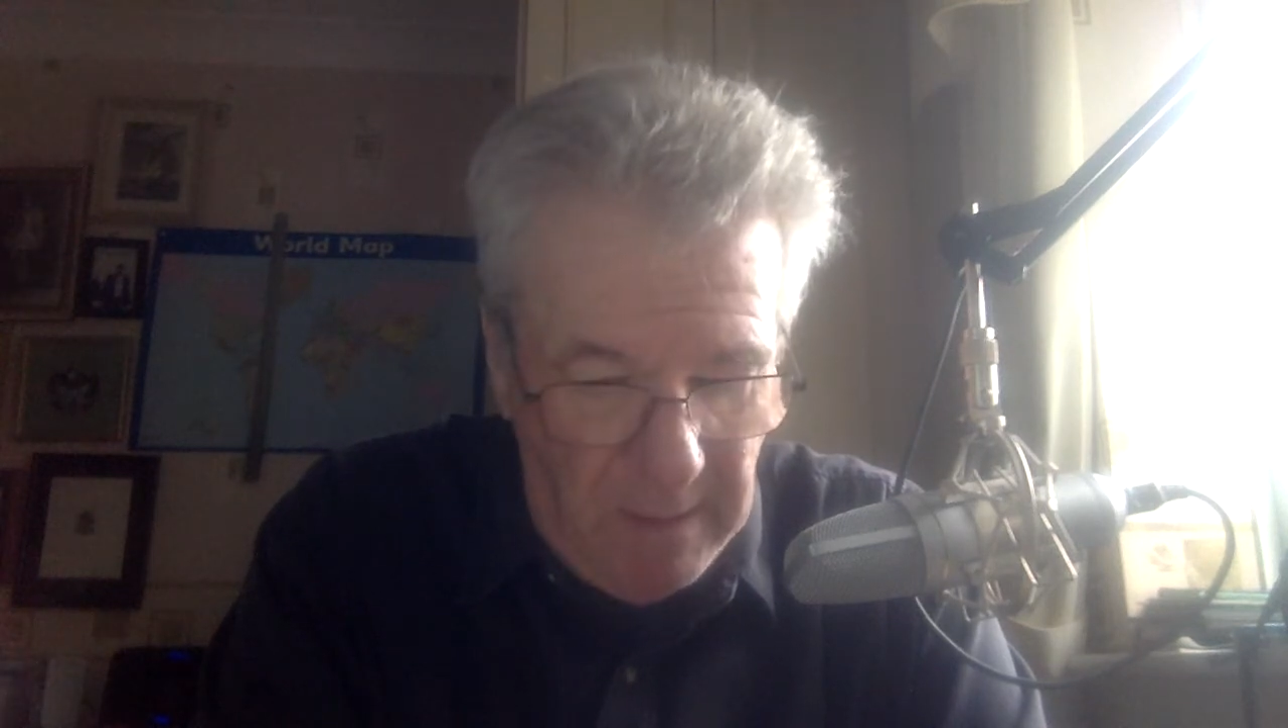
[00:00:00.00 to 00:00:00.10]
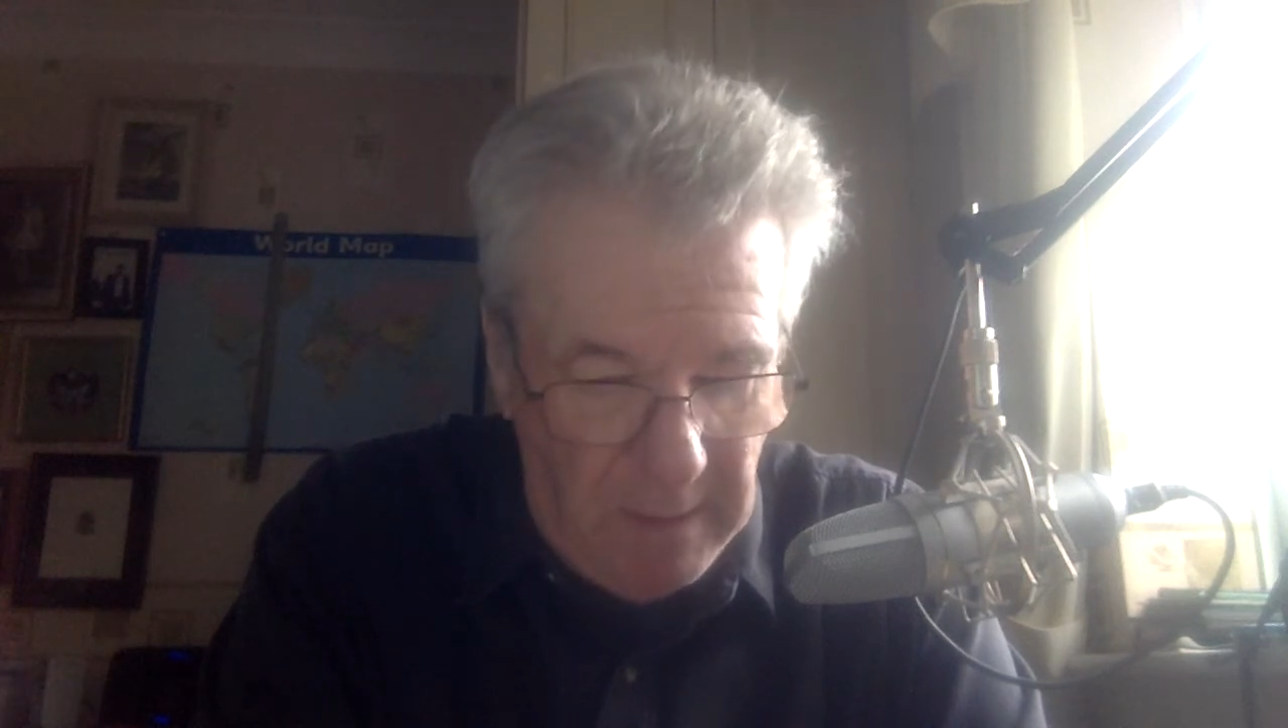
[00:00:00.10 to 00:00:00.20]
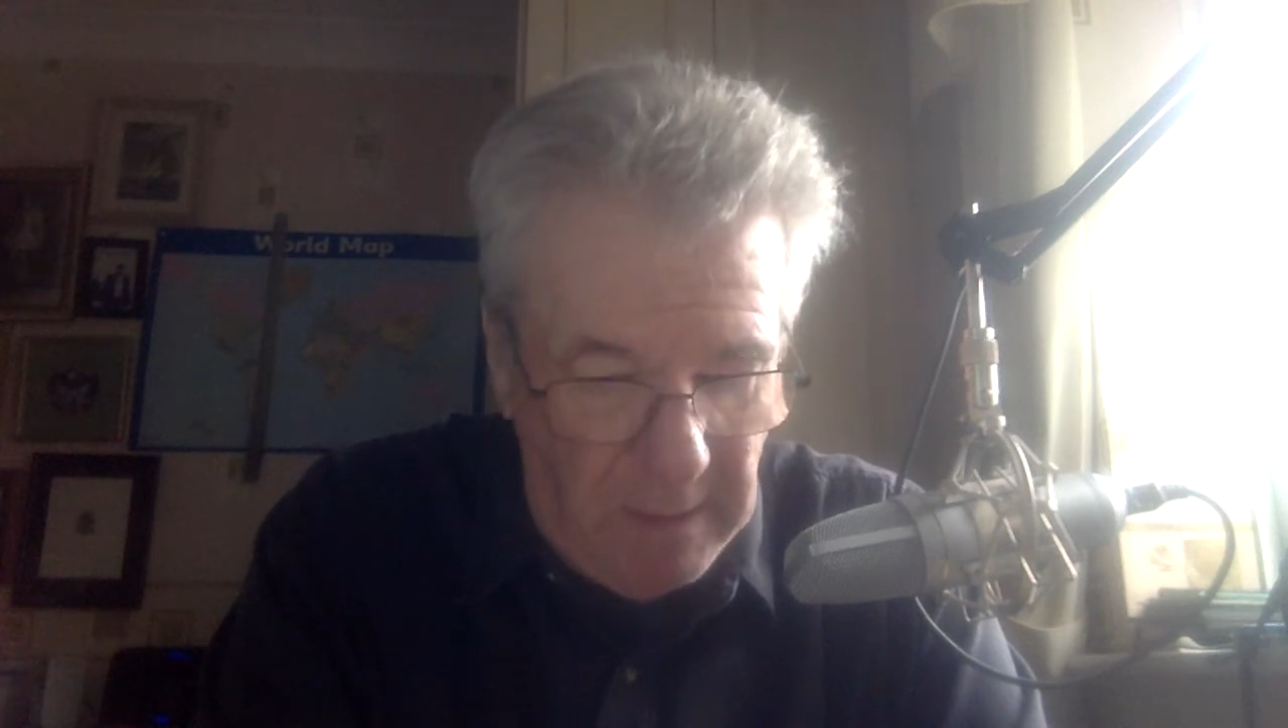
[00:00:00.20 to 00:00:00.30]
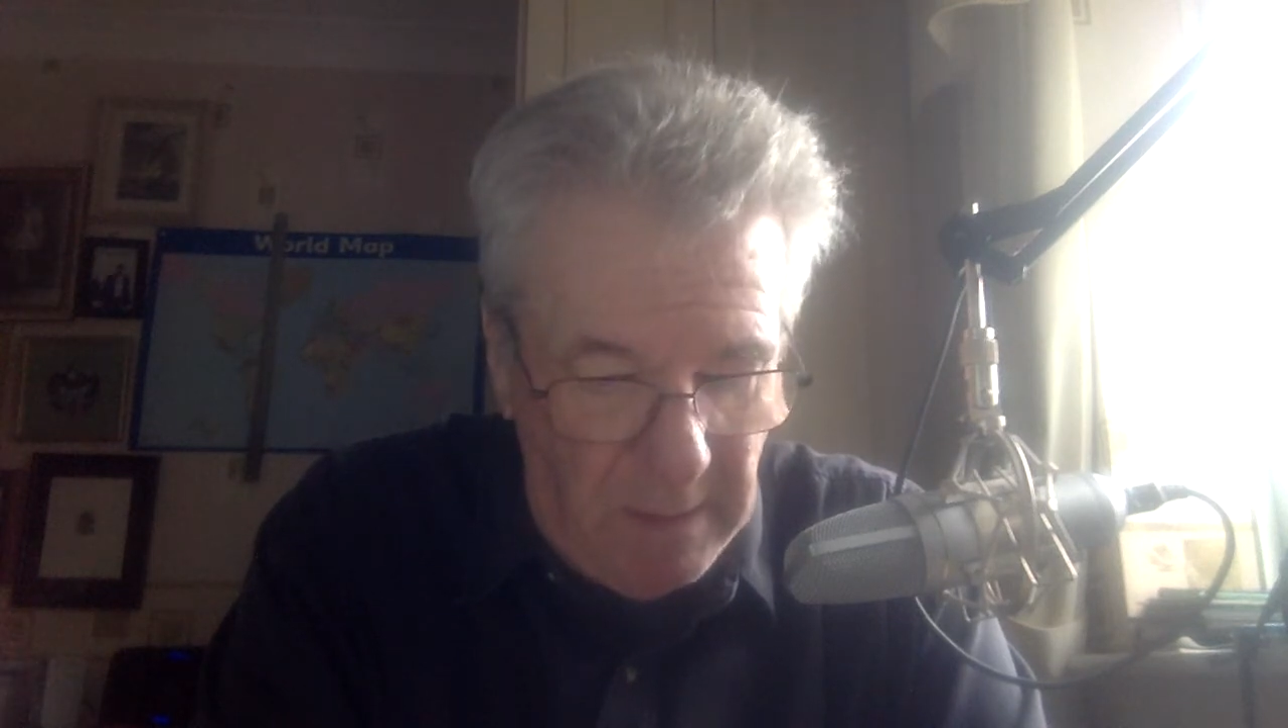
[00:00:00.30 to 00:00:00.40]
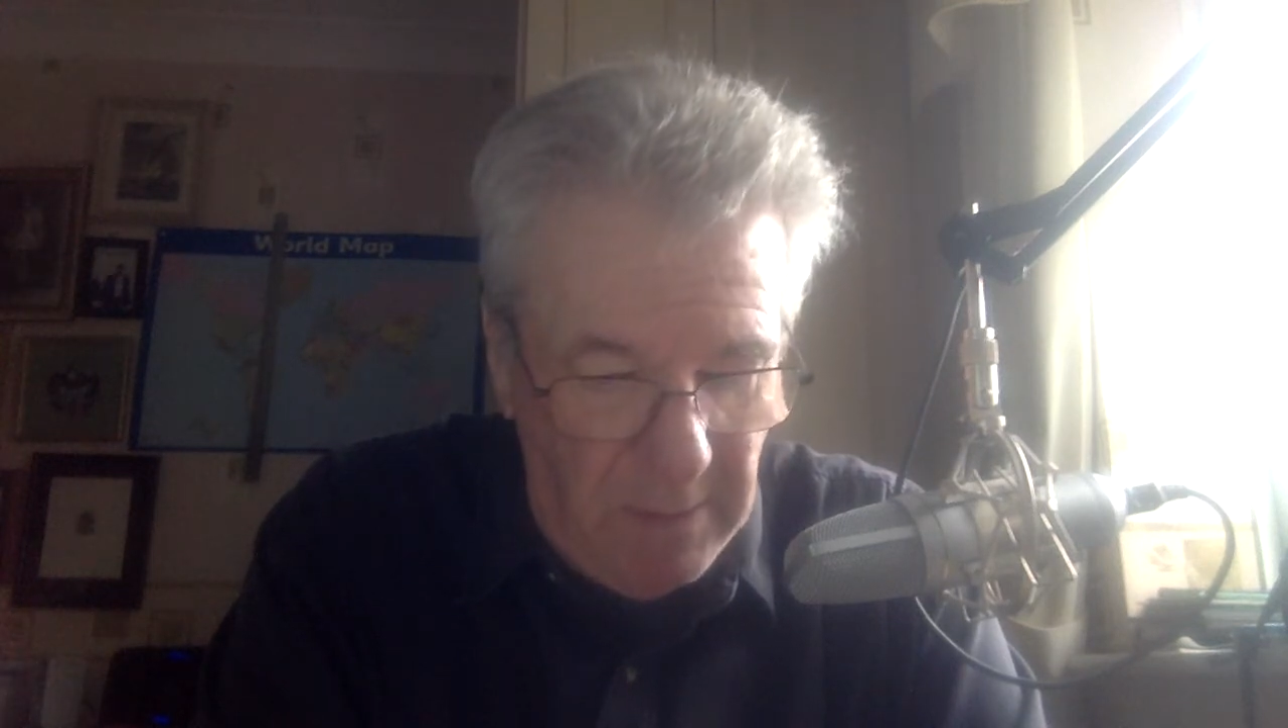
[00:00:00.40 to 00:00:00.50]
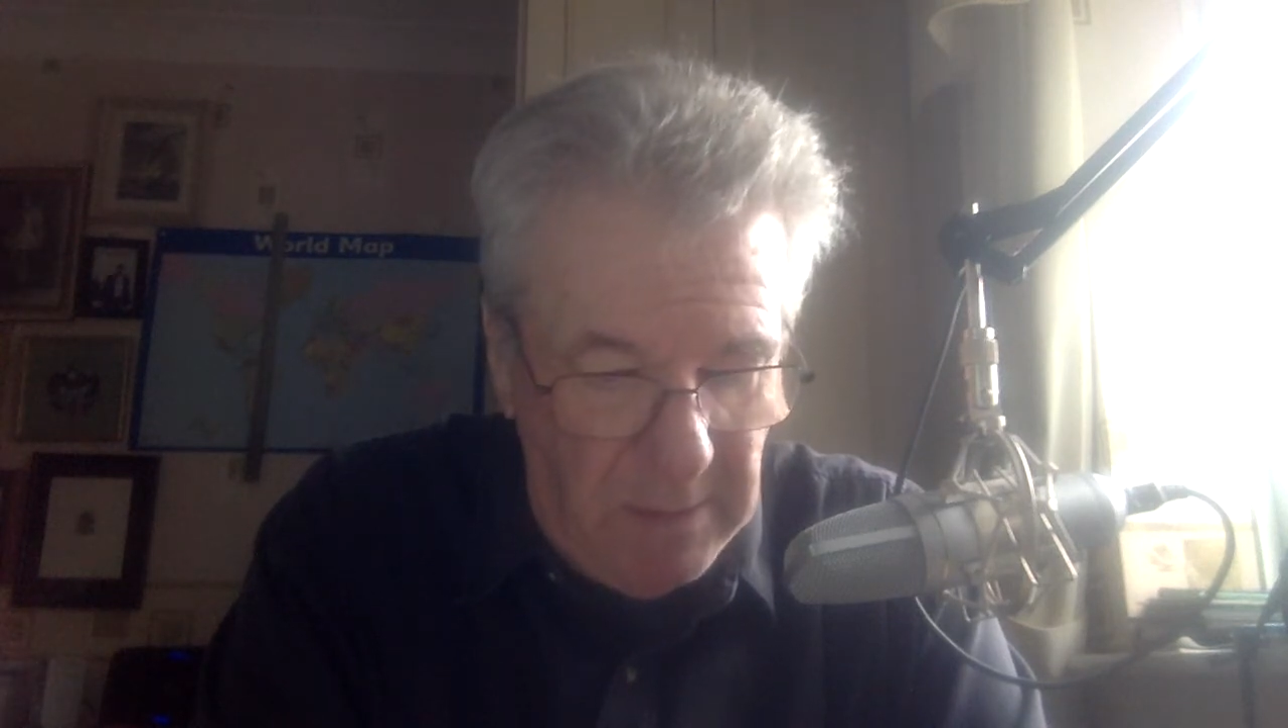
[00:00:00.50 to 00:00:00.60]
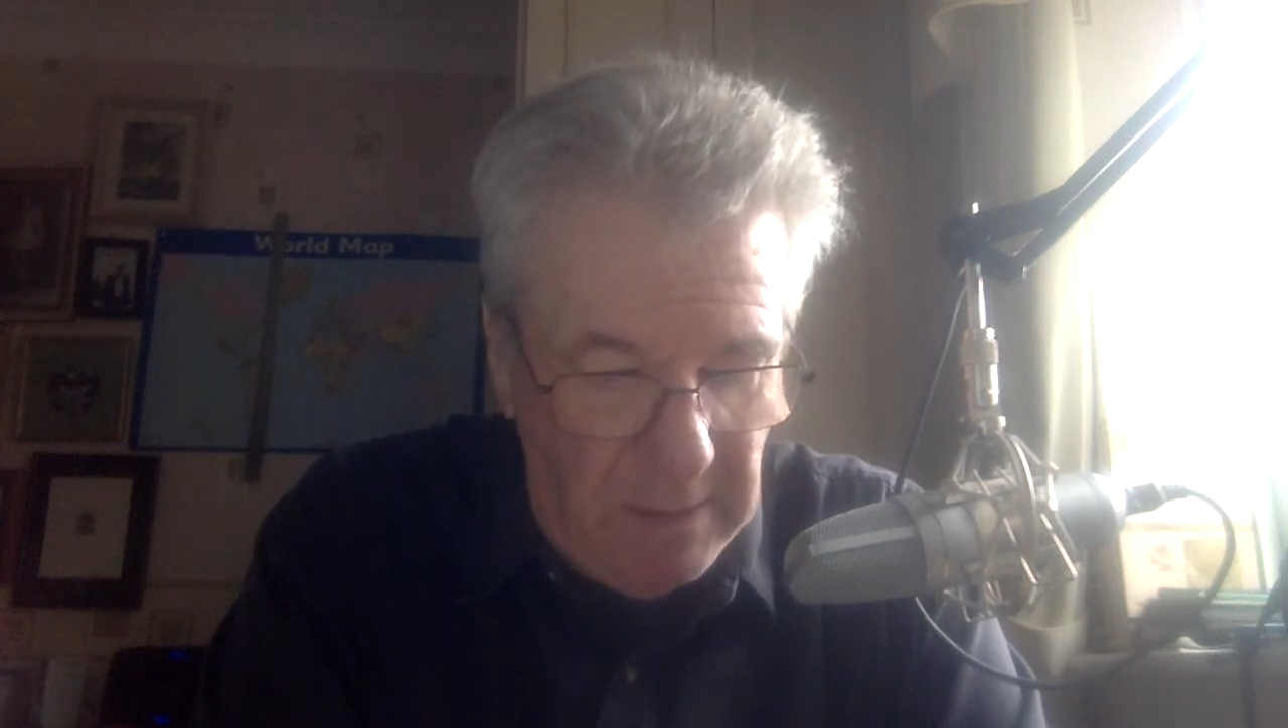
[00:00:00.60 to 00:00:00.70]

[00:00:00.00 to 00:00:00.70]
that goes